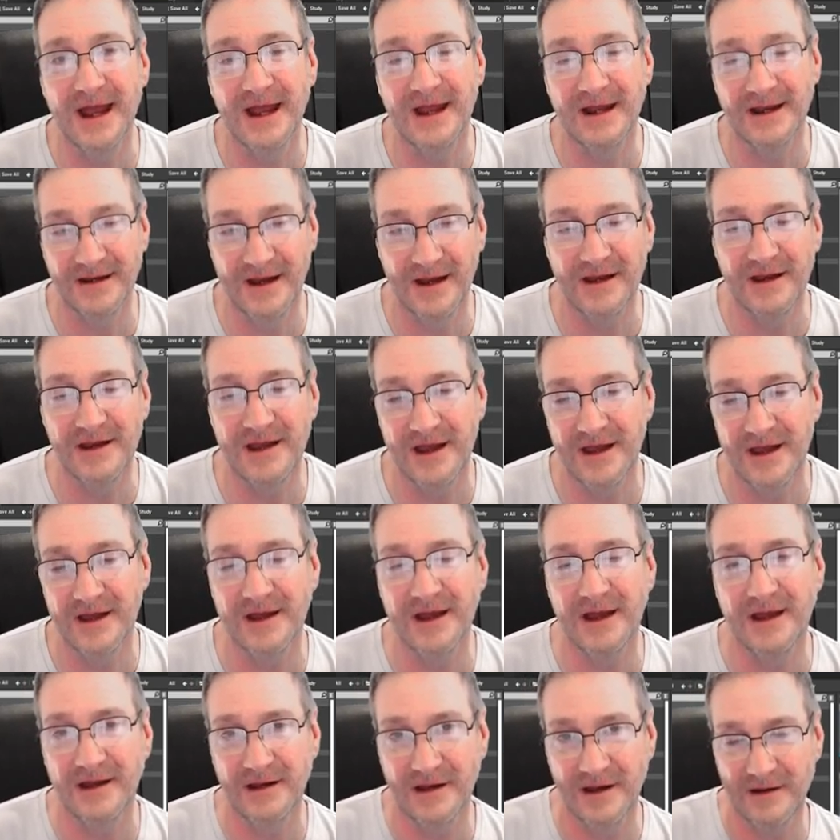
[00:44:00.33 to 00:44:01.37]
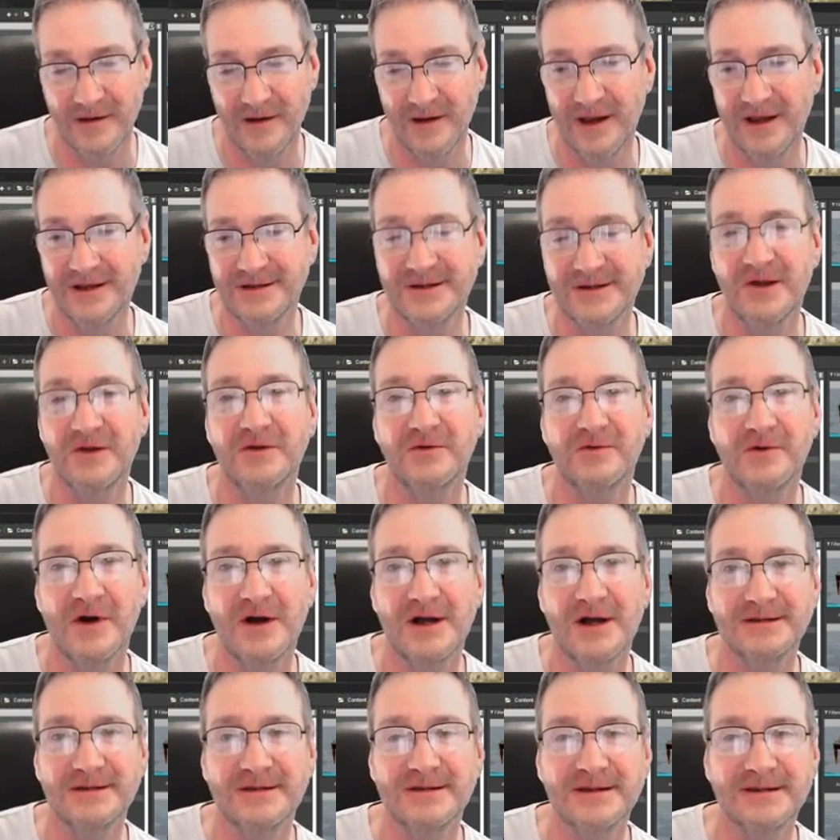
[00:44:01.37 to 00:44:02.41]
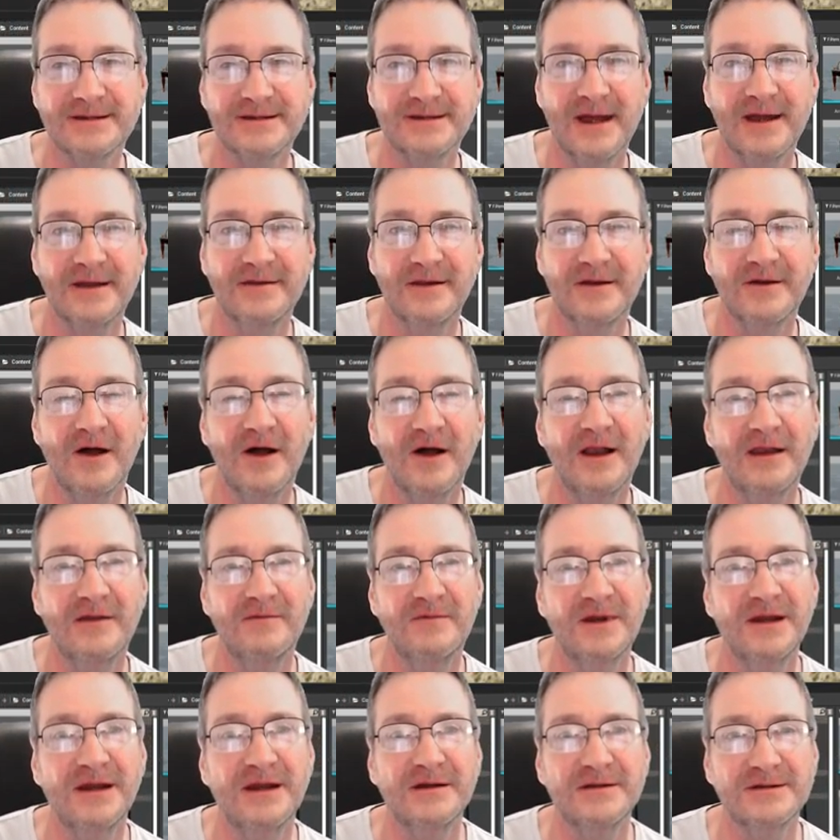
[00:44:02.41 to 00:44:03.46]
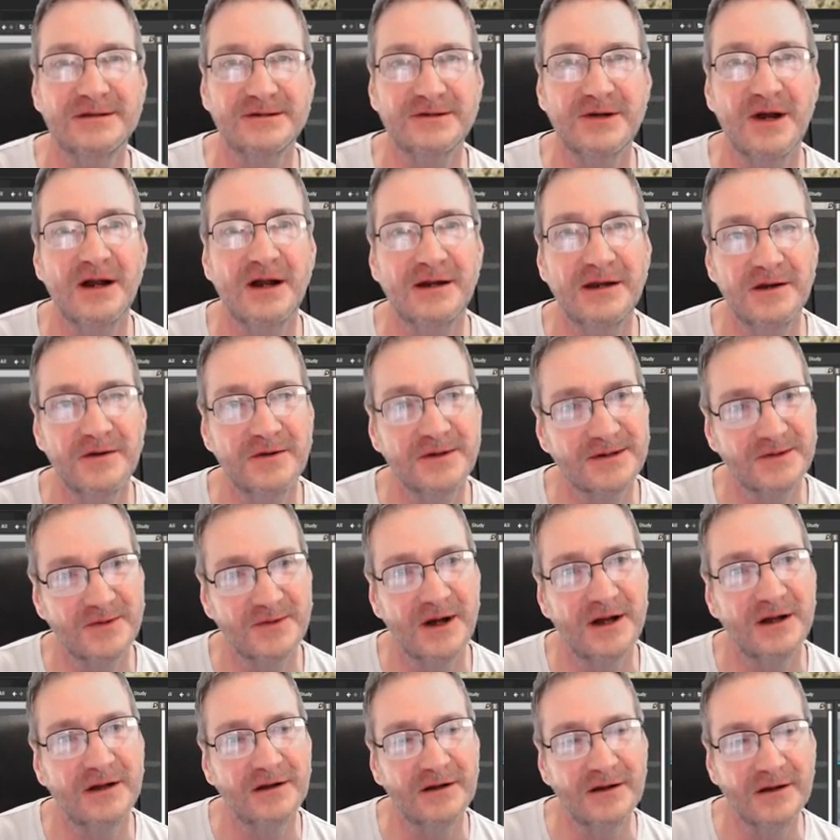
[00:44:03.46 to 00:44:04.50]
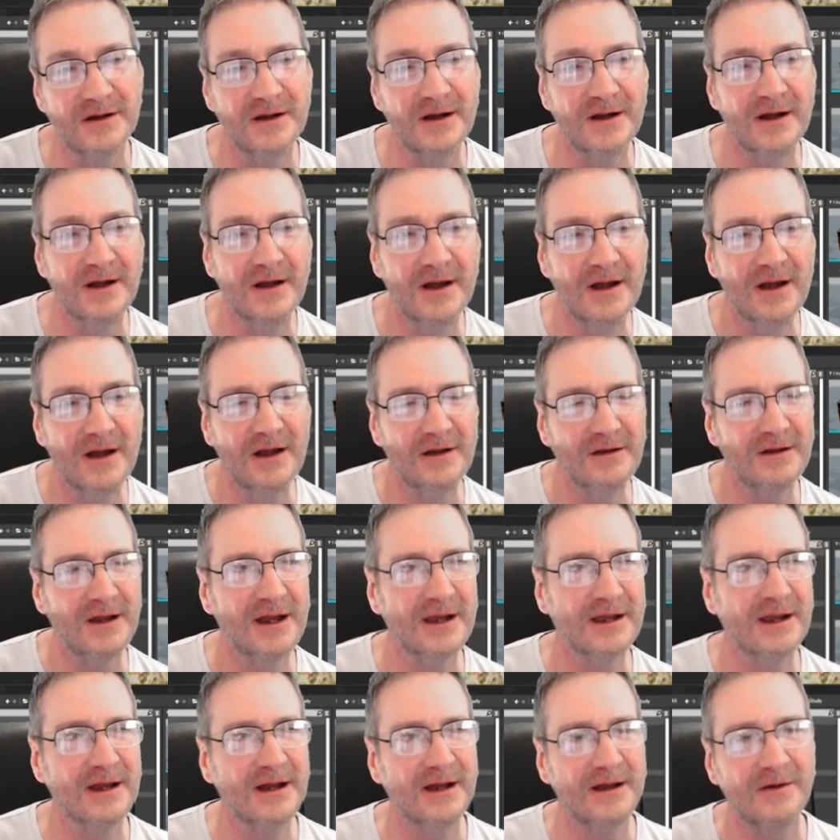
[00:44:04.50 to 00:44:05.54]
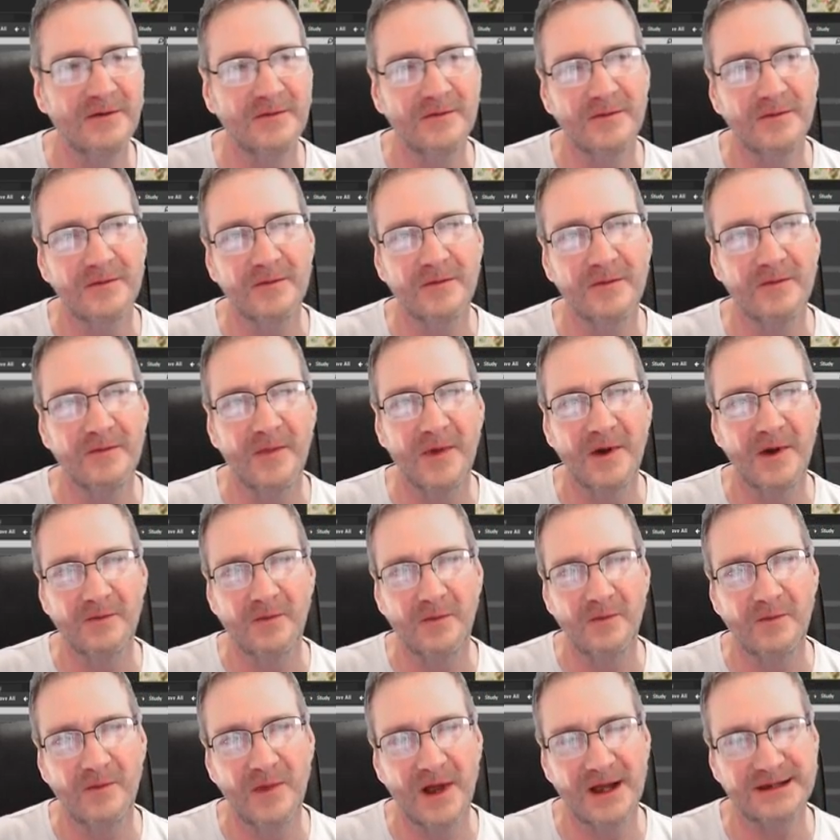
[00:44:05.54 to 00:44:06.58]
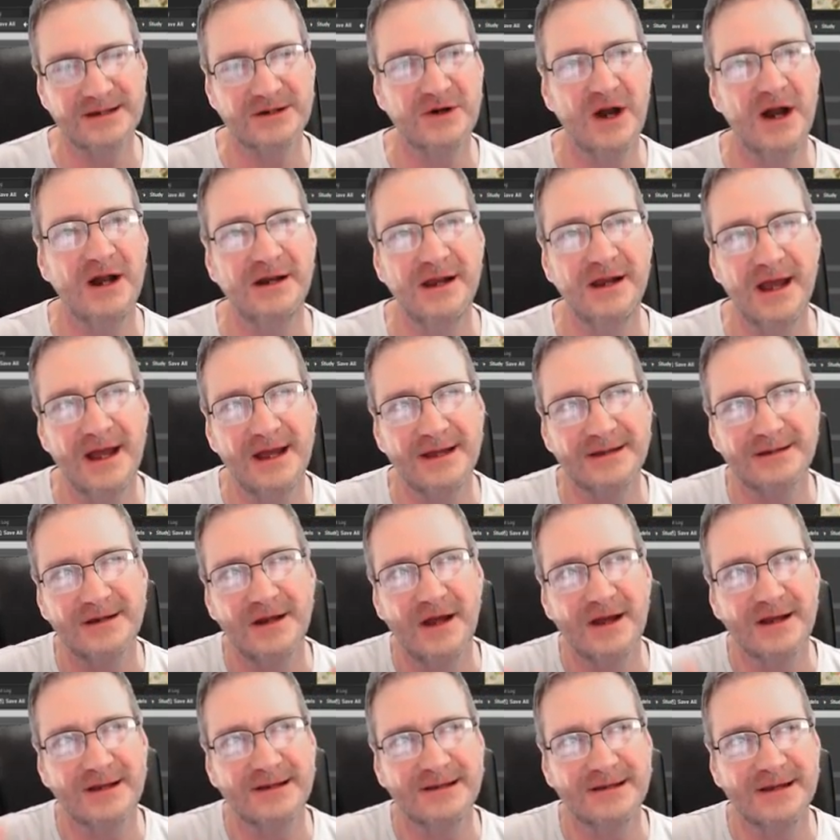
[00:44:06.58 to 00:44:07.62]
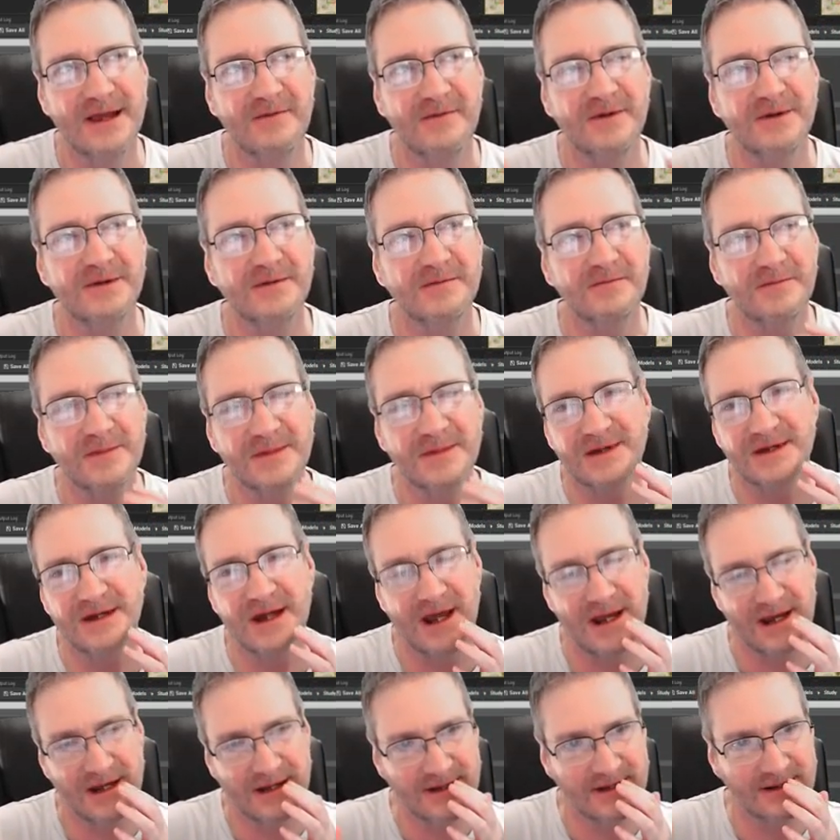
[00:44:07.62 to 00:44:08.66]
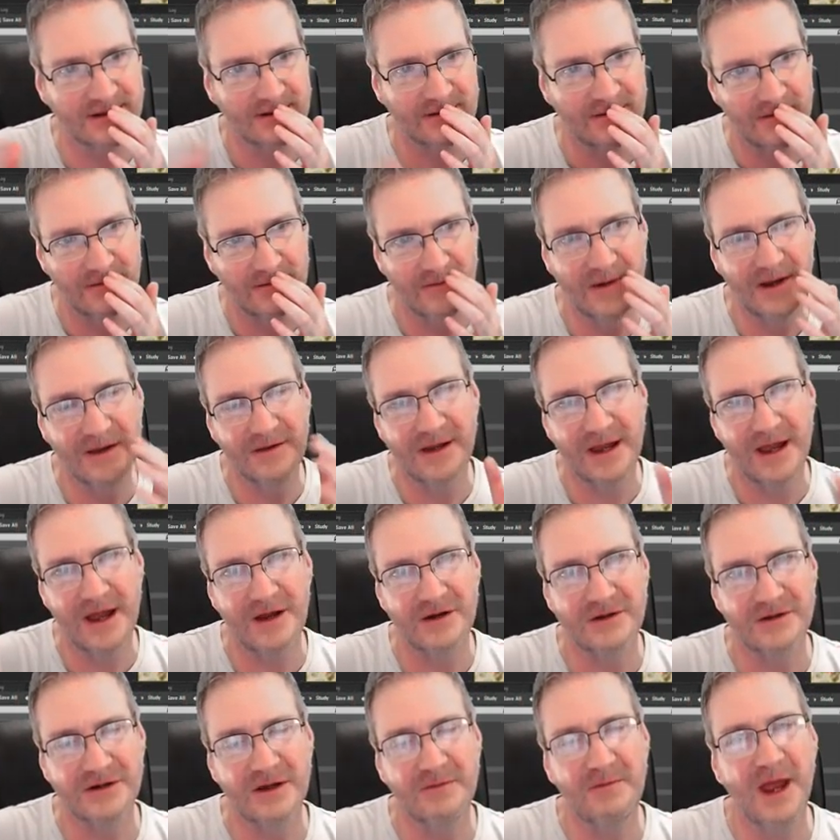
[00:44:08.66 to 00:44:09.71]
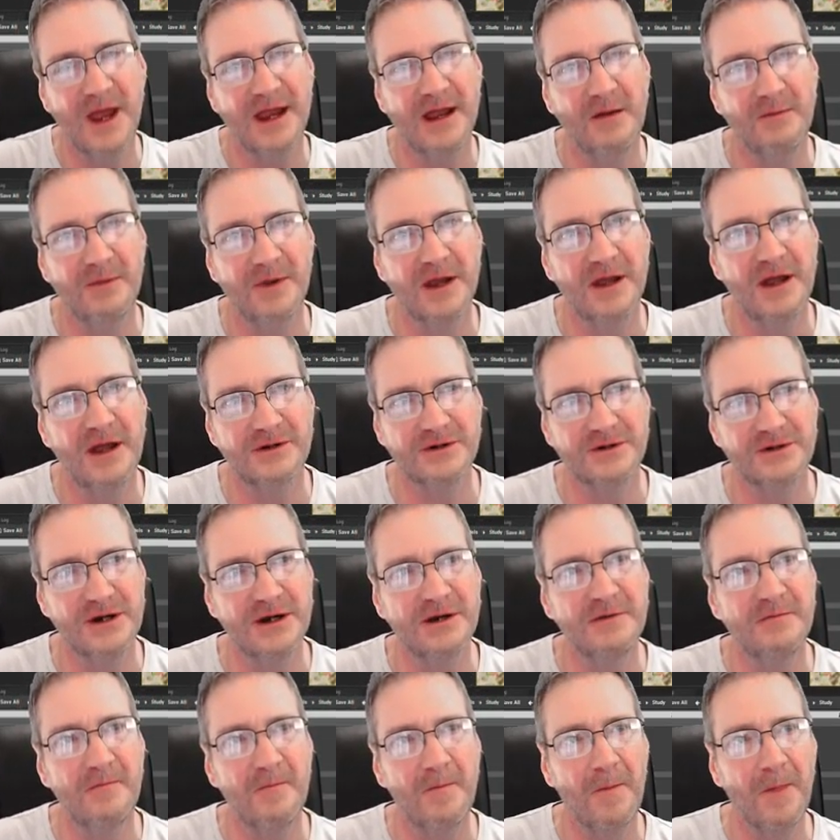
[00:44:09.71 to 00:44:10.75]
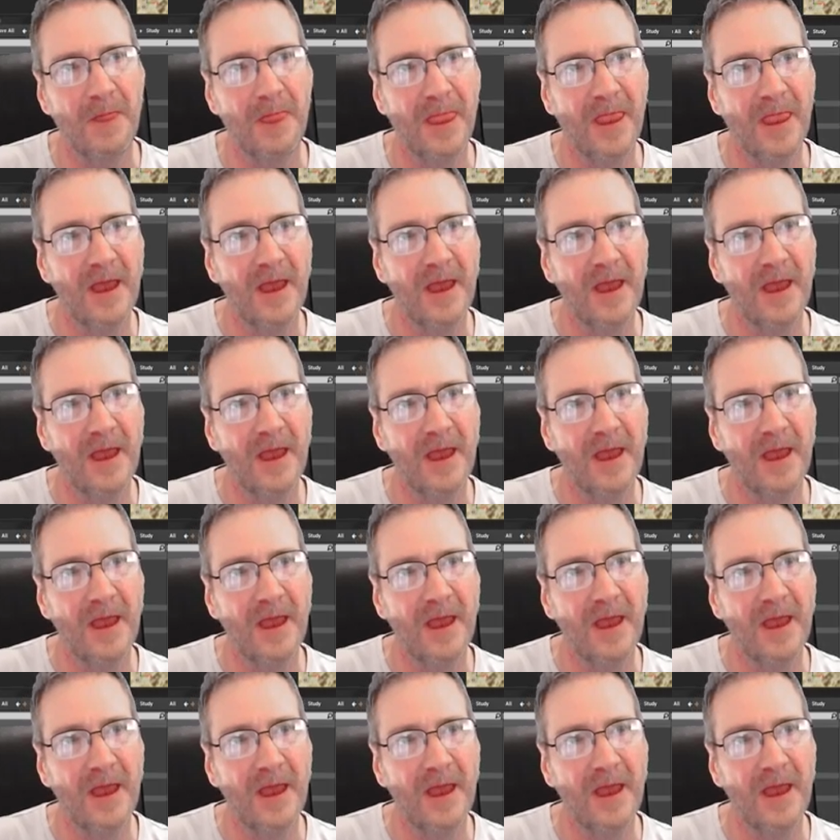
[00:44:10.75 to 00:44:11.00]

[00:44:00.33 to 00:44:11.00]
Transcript: Yeah, it's on the rise in the state that I live in Australia as well. Like, Australia has like 7 states in the to make up the country.